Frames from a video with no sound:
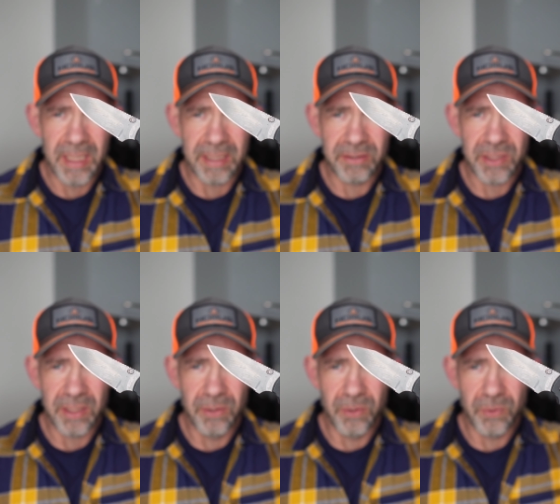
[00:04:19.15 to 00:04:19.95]

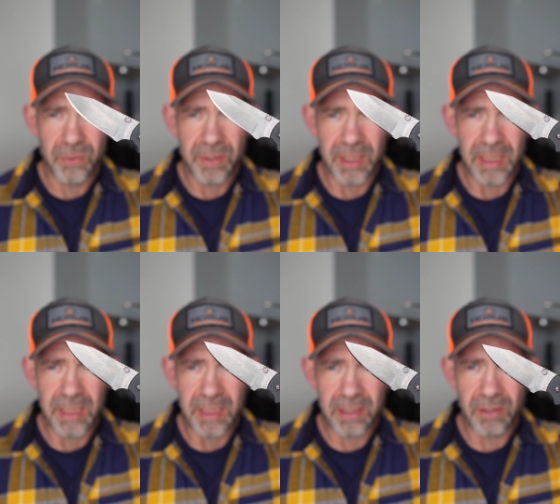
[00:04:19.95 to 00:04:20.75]
until
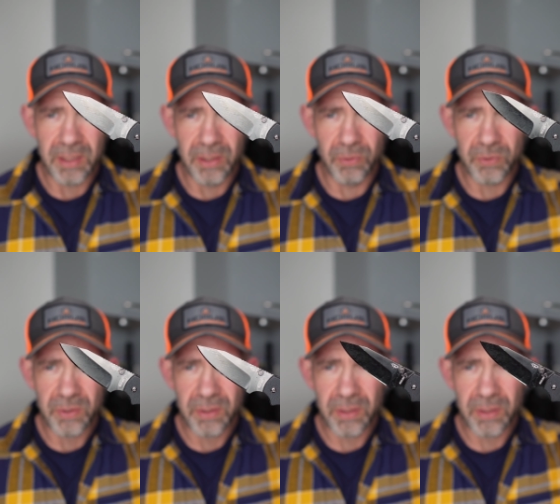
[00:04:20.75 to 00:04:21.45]
the good old